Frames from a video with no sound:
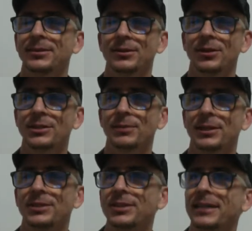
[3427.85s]
lost my
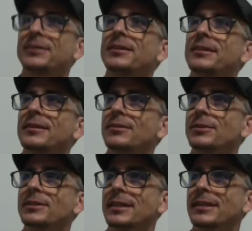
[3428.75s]
track,
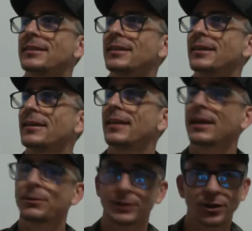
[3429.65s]
was that
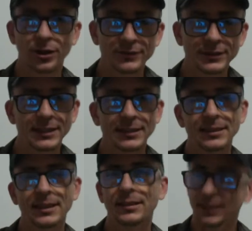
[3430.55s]
like with COVID
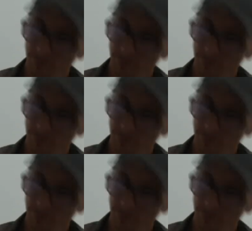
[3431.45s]
and